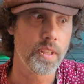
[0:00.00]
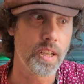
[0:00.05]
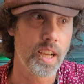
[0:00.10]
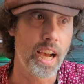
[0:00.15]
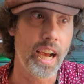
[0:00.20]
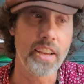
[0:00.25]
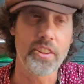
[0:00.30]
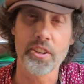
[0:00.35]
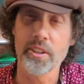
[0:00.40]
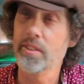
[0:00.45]

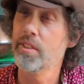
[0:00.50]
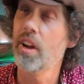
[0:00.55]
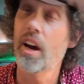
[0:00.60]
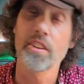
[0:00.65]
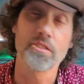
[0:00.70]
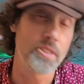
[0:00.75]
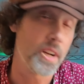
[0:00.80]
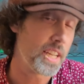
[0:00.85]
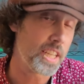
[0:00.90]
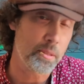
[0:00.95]
either
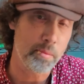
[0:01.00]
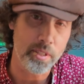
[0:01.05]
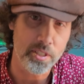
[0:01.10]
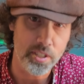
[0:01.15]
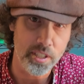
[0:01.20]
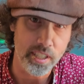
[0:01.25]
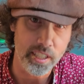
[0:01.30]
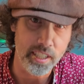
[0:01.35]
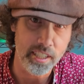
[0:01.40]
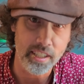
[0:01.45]
not writing
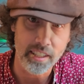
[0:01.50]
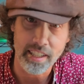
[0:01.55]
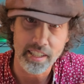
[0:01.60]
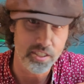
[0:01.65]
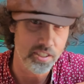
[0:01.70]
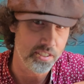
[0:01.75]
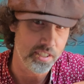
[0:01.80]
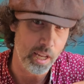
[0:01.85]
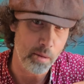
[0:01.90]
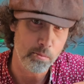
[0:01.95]
material and
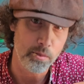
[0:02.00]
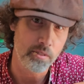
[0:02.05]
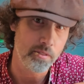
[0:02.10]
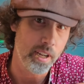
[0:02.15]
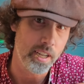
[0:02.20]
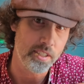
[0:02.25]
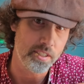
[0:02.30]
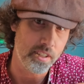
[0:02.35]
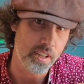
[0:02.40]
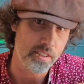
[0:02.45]
just
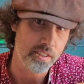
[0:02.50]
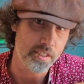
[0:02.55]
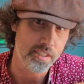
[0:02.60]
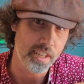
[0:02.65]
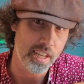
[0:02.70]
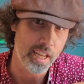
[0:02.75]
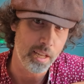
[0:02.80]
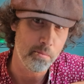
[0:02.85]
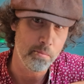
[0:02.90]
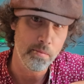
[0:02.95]
improvising all the
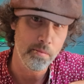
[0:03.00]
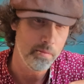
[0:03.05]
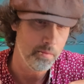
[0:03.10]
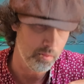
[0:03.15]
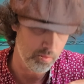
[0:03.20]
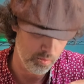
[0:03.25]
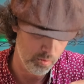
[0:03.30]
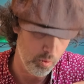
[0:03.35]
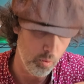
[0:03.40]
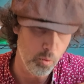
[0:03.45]
time,
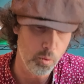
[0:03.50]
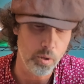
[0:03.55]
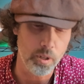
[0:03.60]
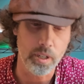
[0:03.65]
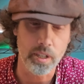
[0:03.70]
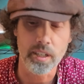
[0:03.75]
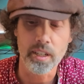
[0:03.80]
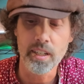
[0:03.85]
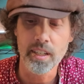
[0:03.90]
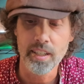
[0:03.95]

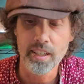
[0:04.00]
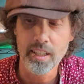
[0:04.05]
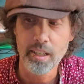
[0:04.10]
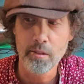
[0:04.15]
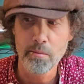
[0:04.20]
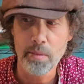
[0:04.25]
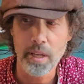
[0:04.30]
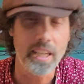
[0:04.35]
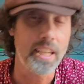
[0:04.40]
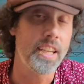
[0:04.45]
or
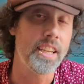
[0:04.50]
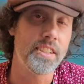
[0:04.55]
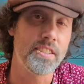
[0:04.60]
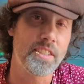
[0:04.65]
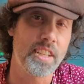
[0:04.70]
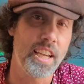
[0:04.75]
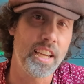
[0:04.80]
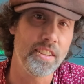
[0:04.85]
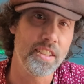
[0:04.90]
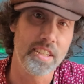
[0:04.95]
picking a
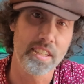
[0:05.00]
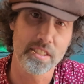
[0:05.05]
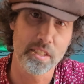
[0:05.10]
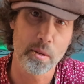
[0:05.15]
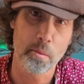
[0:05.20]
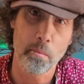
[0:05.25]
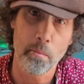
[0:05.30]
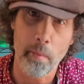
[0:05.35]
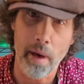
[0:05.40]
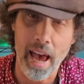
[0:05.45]
scale that
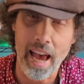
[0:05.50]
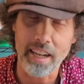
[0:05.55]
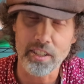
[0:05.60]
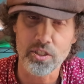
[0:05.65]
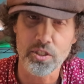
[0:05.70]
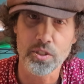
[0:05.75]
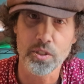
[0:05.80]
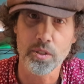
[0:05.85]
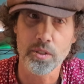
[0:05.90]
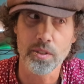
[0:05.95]
doesn't
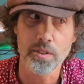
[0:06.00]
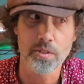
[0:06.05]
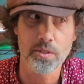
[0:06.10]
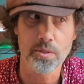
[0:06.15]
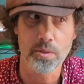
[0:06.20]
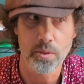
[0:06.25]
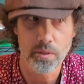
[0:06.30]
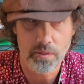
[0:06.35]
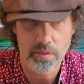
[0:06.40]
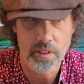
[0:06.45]
match
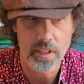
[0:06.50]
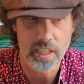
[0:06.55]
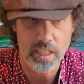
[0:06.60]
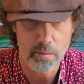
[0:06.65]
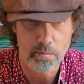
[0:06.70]
sort of their